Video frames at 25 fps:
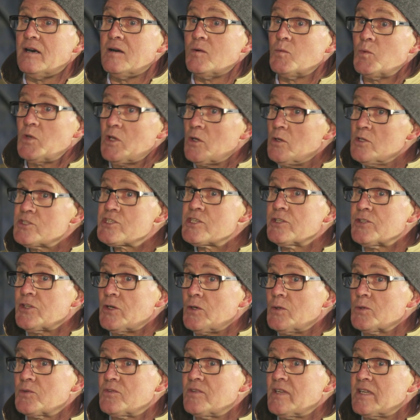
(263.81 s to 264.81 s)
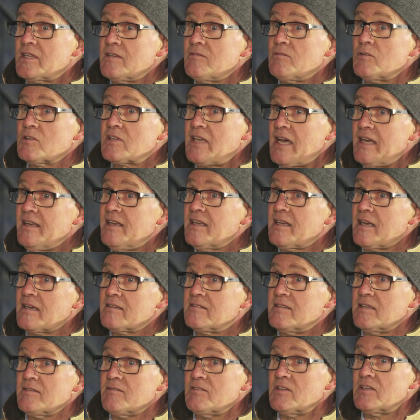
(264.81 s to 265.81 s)
We also note that the volcanic
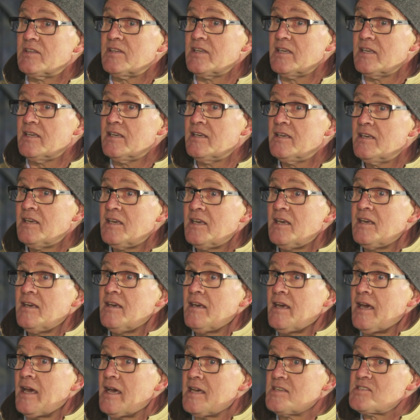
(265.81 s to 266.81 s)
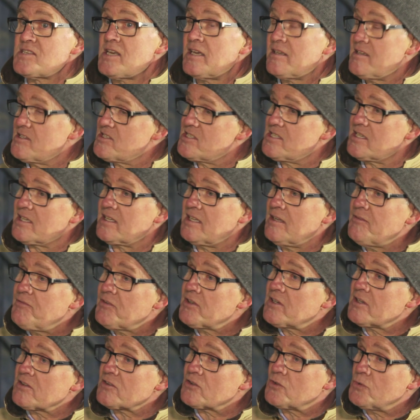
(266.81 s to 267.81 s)
activity has had a
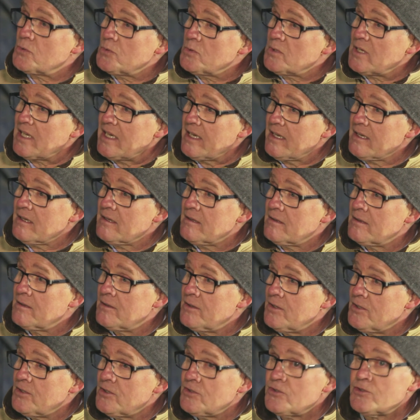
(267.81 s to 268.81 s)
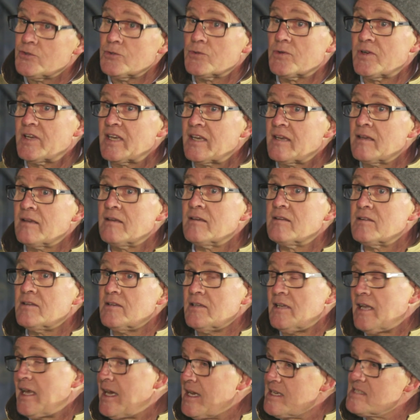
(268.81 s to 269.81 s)
significant cooling during the
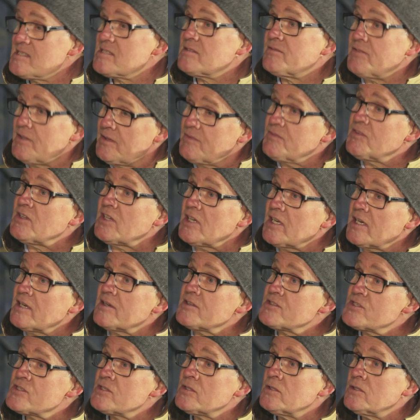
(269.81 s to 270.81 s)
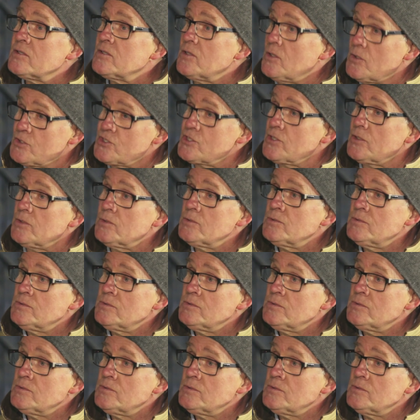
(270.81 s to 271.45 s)
last 50 years or so.